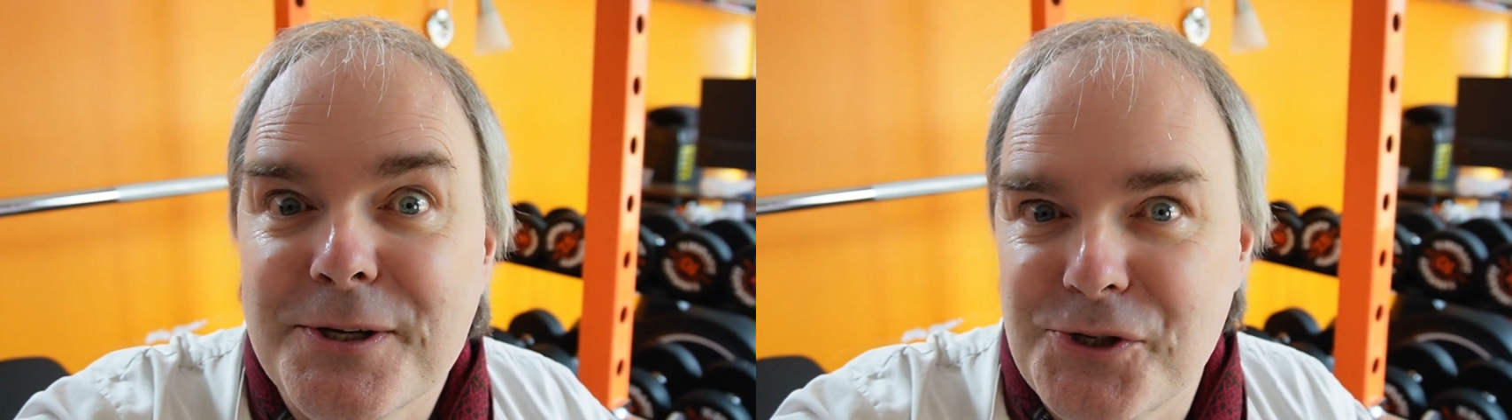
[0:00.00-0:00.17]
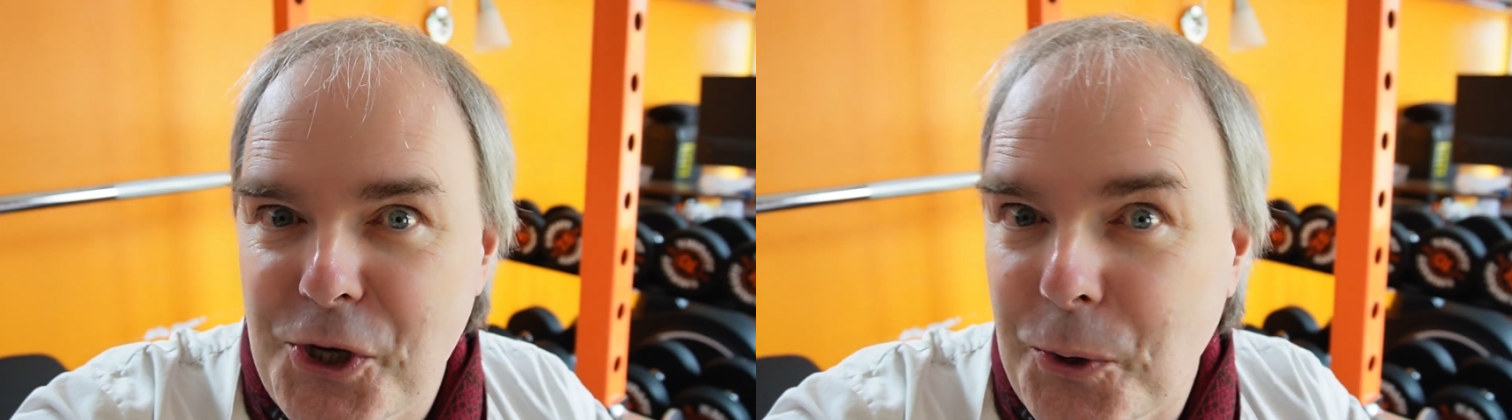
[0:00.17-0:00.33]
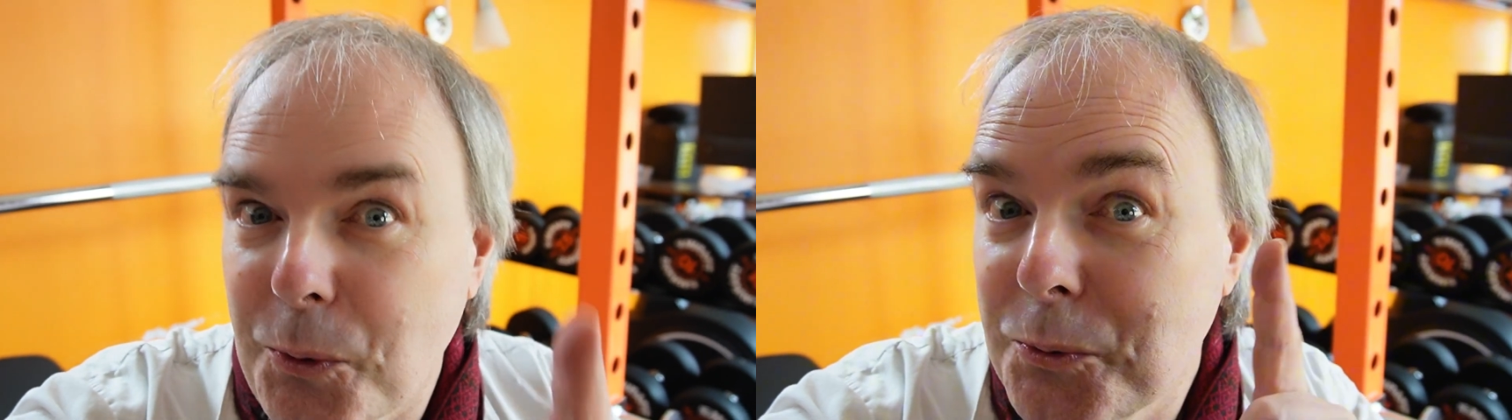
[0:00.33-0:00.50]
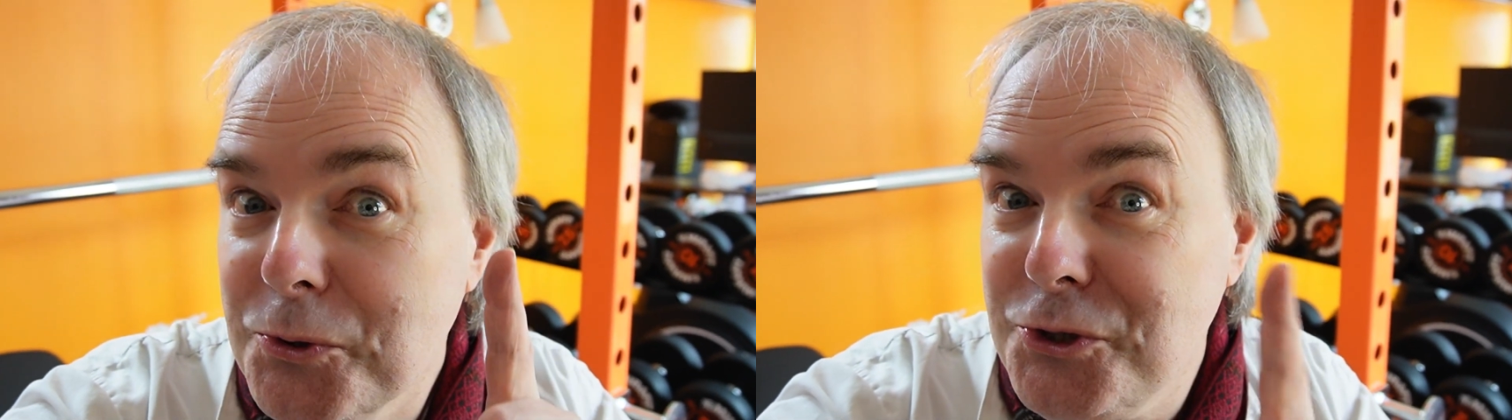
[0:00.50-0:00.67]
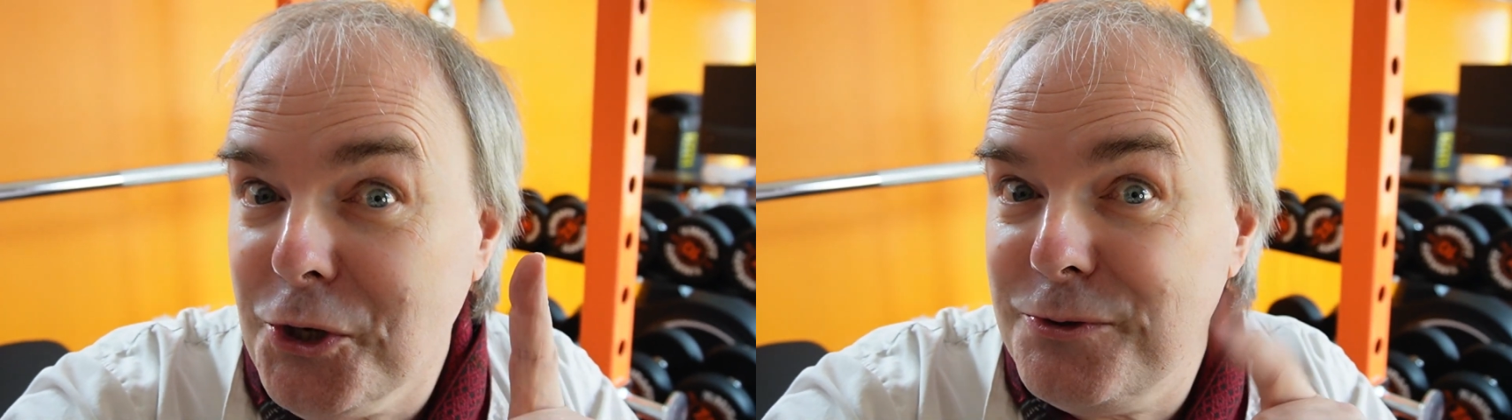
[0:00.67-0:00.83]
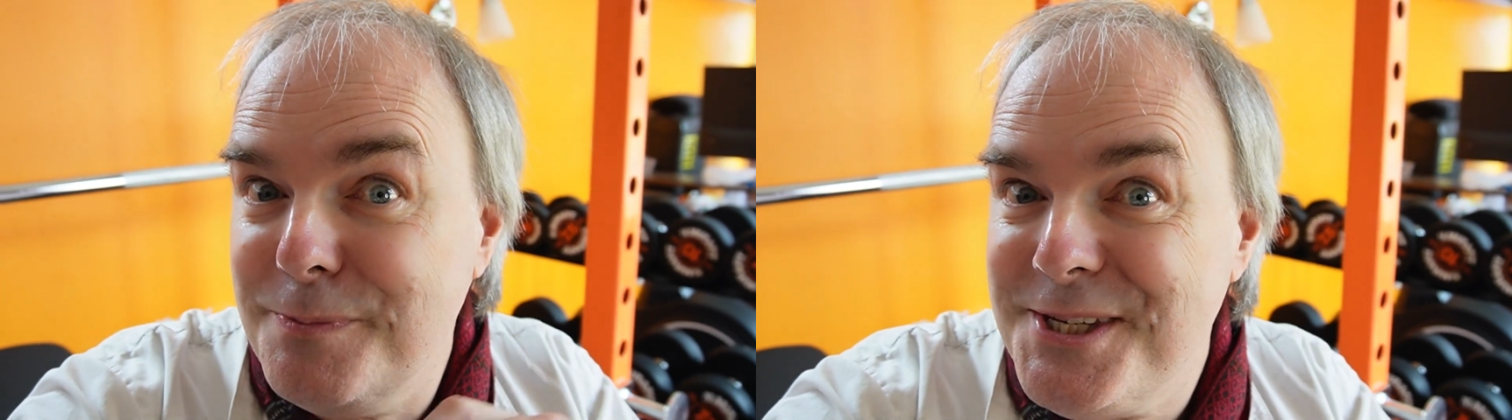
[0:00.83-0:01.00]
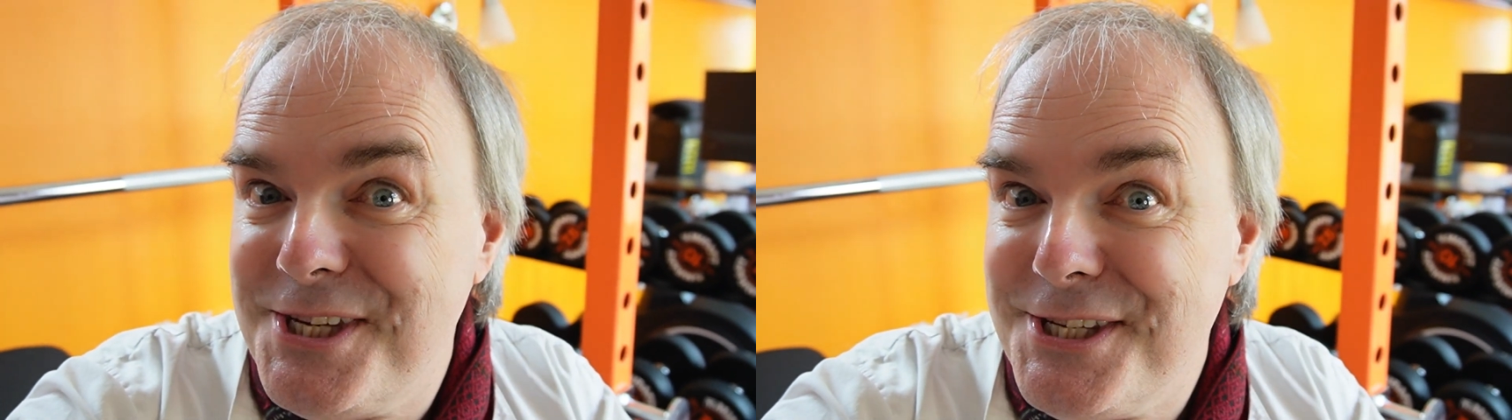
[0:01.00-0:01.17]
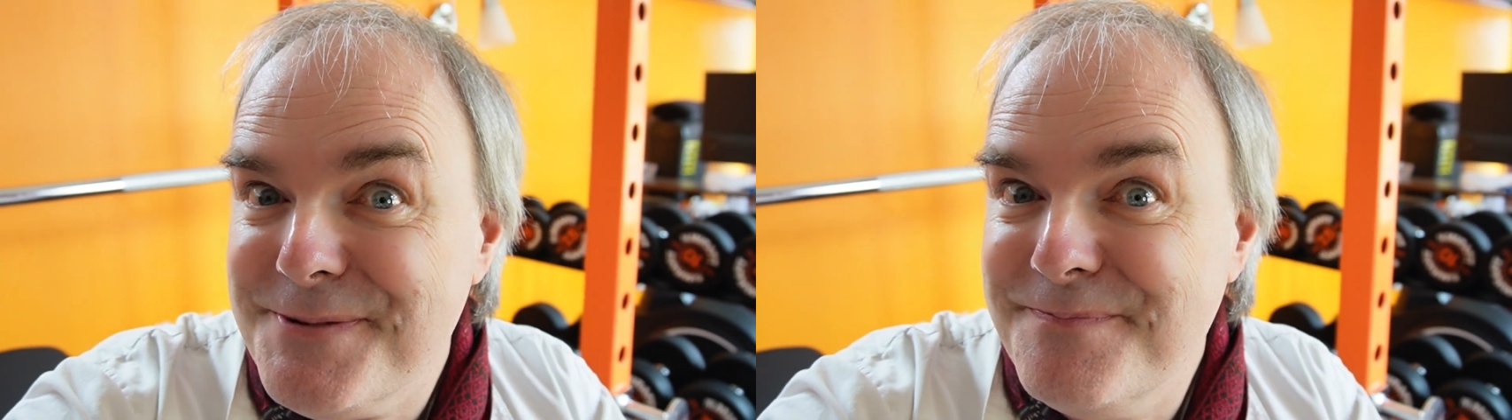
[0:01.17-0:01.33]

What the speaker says: so don't miss it.